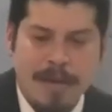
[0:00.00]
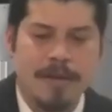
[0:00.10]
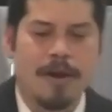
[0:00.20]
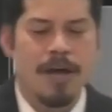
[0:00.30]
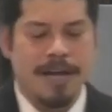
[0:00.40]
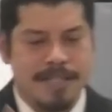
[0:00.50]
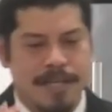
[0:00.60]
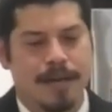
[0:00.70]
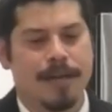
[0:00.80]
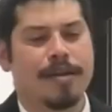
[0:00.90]
You know, like I
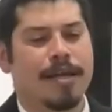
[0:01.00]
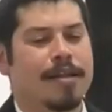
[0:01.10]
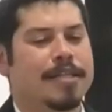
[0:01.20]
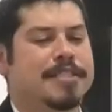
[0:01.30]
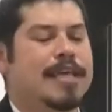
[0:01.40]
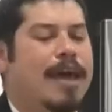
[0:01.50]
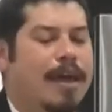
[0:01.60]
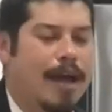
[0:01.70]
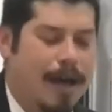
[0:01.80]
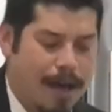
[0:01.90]
said, let, let's
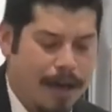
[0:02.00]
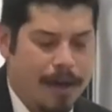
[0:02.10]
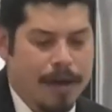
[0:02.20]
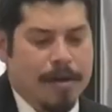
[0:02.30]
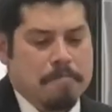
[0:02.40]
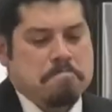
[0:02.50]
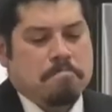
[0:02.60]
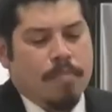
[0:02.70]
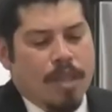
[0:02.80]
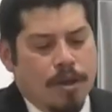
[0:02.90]
say, uh,
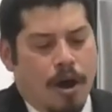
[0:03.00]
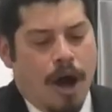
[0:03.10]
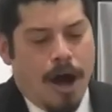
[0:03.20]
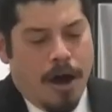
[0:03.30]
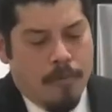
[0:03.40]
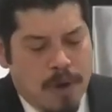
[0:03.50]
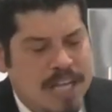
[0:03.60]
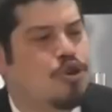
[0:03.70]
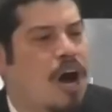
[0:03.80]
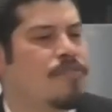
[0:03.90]
you know, uh, we're
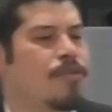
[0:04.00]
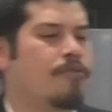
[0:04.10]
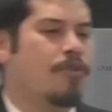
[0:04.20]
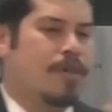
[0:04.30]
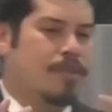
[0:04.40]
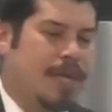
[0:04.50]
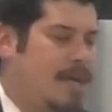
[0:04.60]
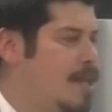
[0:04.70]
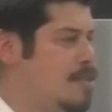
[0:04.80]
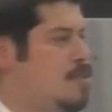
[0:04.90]
driving the, the, the,
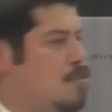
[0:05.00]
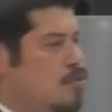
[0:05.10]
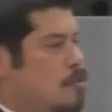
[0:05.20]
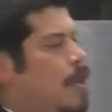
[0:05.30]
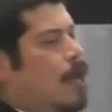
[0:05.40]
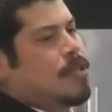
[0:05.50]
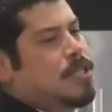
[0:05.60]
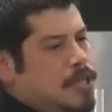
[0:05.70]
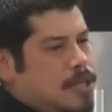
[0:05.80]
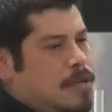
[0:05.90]
kids to the piano
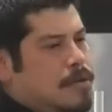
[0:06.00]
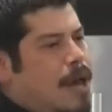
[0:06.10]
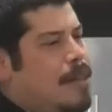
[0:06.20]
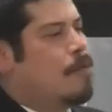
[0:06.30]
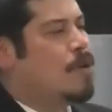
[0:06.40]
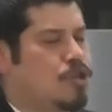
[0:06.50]
teacher, and then we're